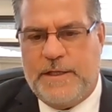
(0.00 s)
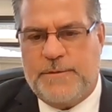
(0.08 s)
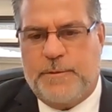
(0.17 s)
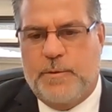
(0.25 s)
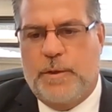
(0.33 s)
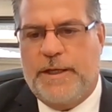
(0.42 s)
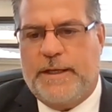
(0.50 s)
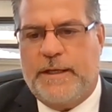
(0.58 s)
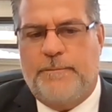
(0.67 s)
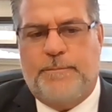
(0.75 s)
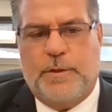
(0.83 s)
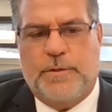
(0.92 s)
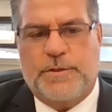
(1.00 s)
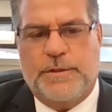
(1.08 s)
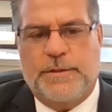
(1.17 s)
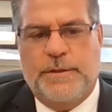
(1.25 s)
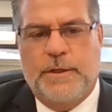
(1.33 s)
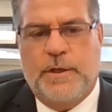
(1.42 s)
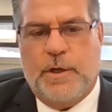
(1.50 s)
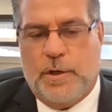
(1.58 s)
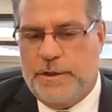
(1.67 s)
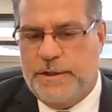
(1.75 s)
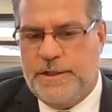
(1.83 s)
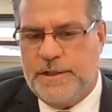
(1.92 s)
days per week in person,
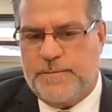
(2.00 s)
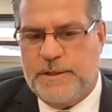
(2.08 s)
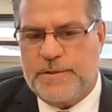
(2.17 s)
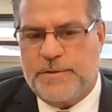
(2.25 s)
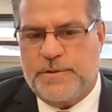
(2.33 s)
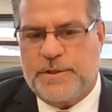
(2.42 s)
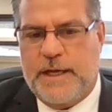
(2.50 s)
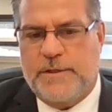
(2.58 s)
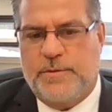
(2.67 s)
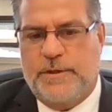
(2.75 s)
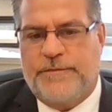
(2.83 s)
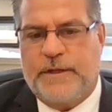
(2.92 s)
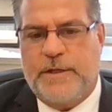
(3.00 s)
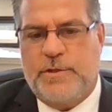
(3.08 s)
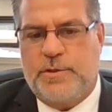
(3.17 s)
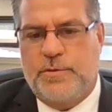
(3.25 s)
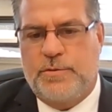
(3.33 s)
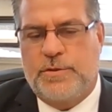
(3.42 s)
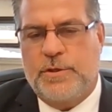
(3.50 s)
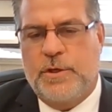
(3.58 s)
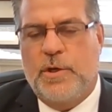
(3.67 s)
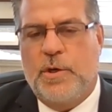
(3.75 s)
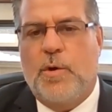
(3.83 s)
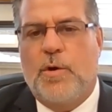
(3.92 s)
early dismissal schedule if they choose,
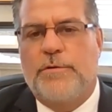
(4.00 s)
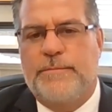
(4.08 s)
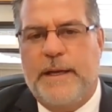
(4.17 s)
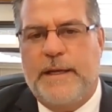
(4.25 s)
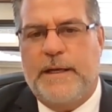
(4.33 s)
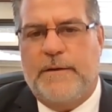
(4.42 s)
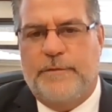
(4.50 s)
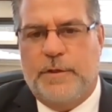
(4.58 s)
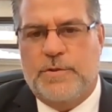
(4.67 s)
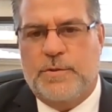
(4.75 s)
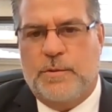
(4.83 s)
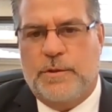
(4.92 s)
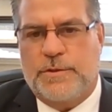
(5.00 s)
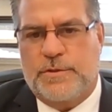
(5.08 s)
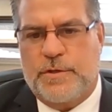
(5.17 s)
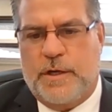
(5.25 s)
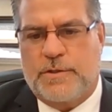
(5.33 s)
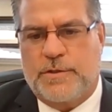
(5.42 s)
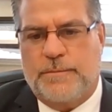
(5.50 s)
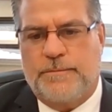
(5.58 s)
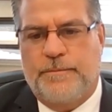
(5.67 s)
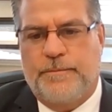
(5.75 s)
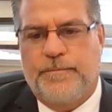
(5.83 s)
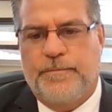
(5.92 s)
or remain on virtual instruction.
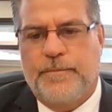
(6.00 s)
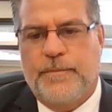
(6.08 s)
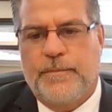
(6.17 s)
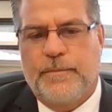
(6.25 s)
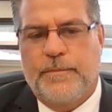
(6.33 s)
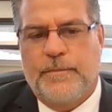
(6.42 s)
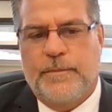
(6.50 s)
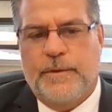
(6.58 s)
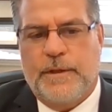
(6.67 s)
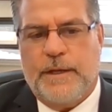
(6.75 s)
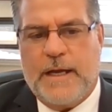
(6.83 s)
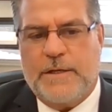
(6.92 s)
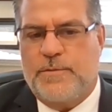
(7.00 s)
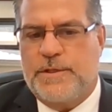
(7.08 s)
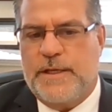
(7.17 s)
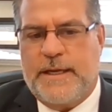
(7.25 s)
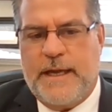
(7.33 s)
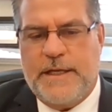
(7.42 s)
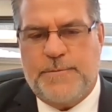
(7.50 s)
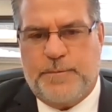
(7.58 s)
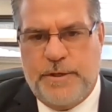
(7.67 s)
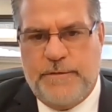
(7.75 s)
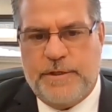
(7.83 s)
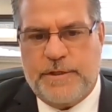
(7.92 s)
As was the case
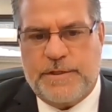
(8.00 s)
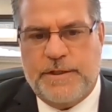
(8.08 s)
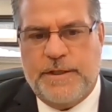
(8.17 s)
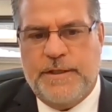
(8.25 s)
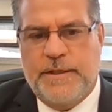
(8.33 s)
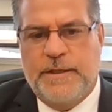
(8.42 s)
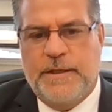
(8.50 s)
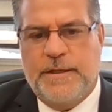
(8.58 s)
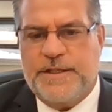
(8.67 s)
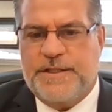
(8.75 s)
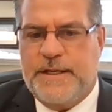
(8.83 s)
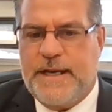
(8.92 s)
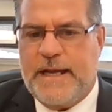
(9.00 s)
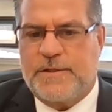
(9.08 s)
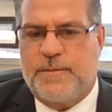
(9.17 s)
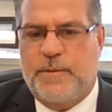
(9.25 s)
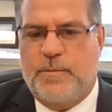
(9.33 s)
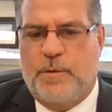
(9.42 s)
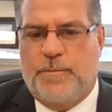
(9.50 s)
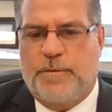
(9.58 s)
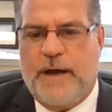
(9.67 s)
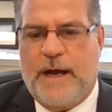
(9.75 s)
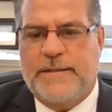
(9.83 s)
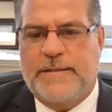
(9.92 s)
previously, this announcement will
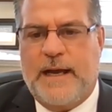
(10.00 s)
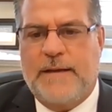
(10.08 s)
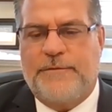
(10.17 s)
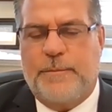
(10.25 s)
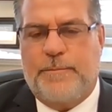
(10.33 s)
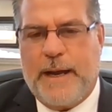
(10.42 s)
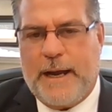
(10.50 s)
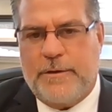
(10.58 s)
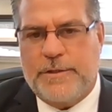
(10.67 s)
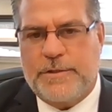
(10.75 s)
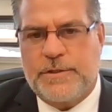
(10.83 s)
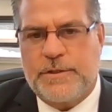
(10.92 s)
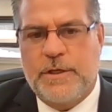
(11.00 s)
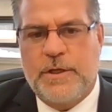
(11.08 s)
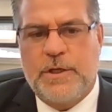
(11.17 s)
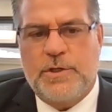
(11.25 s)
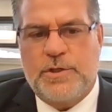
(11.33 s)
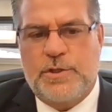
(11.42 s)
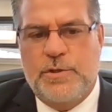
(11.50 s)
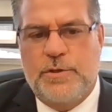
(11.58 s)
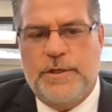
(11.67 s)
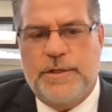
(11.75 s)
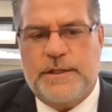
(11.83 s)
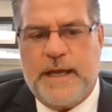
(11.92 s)
provide time for parents,
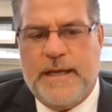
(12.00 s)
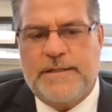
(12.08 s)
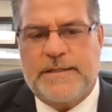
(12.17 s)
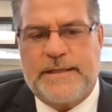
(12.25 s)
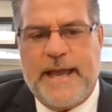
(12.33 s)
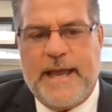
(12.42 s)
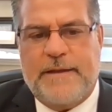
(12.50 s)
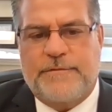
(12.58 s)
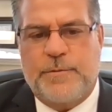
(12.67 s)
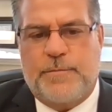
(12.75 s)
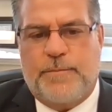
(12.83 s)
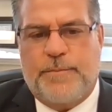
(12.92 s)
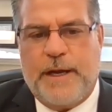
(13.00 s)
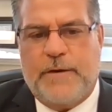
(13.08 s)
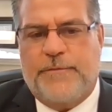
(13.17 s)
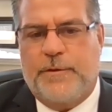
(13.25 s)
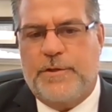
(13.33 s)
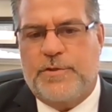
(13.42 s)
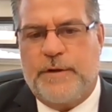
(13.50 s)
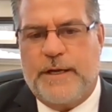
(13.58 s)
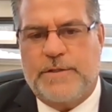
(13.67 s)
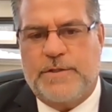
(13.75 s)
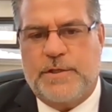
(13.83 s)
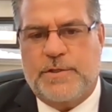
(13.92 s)
students, and staff to prepare for the
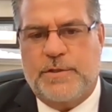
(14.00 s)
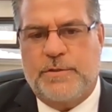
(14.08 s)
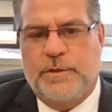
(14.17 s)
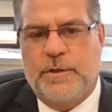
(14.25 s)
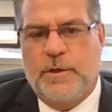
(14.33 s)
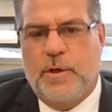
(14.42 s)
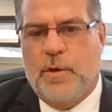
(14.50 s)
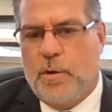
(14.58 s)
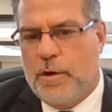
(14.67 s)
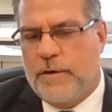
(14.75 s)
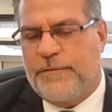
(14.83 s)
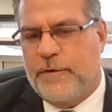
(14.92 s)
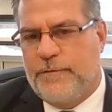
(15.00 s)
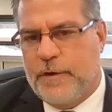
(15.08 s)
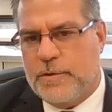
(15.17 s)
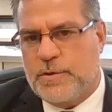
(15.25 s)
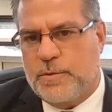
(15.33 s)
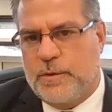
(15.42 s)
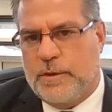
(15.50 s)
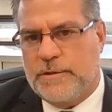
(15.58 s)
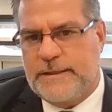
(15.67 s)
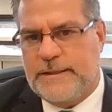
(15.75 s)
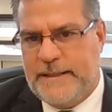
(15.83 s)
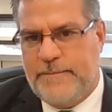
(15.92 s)
transition, or for virtual
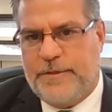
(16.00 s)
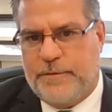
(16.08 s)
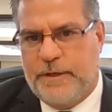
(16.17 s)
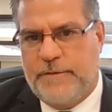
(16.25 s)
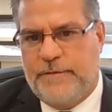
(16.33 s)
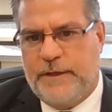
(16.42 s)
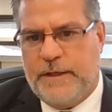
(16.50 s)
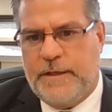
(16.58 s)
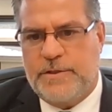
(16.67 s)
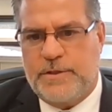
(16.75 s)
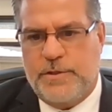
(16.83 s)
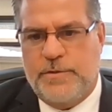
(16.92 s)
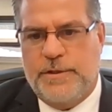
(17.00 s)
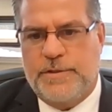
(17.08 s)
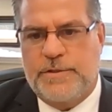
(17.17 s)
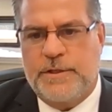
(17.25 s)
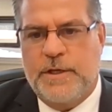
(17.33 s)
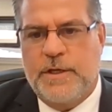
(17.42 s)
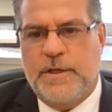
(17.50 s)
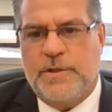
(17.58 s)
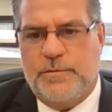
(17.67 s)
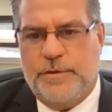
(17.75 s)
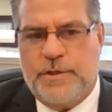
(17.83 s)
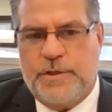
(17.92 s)
Team 3V students
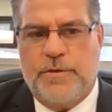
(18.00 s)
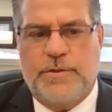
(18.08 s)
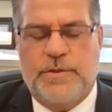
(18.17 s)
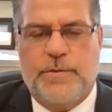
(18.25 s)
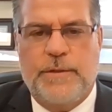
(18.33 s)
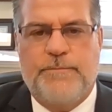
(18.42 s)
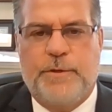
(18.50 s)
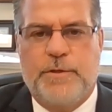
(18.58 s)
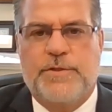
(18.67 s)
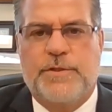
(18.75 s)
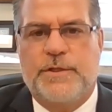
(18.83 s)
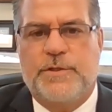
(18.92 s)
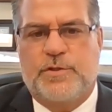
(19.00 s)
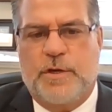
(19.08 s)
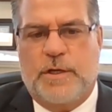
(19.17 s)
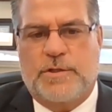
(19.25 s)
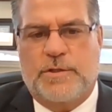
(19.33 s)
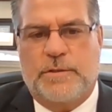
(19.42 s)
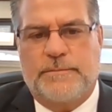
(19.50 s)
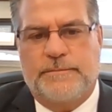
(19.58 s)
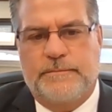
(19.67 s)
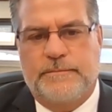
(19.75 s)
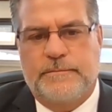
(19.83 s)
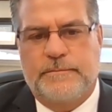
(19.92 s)
to return to in-person instruction.
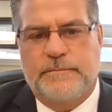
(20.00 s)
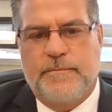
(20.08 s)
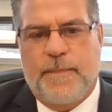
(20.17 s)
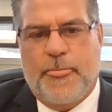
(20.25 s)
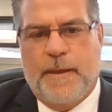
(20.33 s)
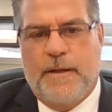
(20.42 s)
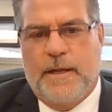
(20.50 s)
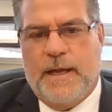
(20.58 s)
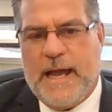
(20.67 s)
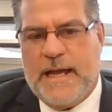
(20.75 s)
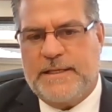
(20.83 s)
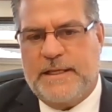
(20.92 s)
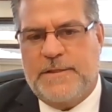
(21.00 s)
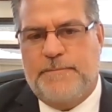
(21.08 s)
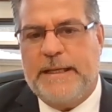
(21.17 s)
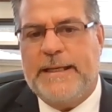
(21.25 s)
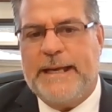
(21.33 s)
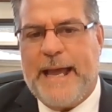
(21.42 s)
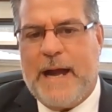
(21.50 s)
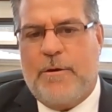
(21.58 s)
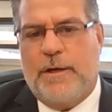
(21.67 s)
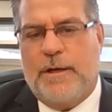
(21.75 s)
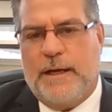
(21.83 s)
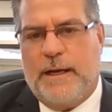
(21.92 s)
As has been
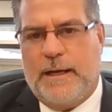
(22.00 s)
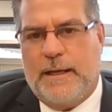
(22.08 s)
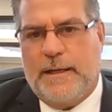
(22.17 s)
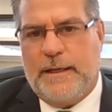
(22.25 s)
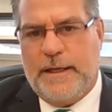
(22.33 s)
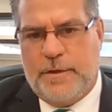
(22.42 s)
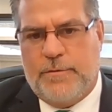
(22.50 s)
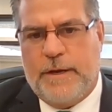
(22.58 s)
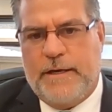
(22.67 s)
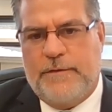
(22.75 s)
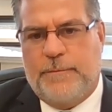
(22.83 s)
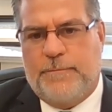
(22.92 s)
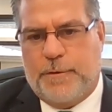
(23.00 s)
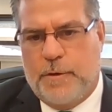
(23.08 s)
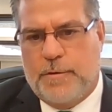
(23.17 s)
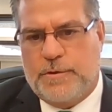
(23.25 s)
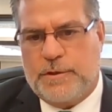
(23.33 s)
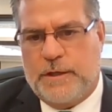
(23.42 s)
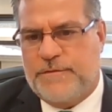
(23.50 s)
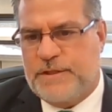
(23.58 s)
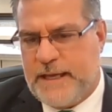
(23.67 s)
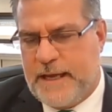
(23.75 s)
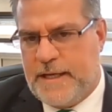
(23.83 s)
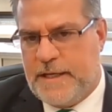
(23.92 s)
our iterative approach of
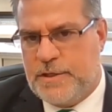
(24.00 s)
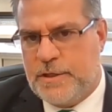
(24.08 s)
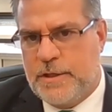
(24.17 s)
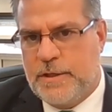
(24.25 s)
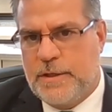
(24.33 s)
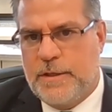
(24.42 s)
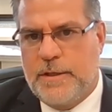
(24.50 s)
stage,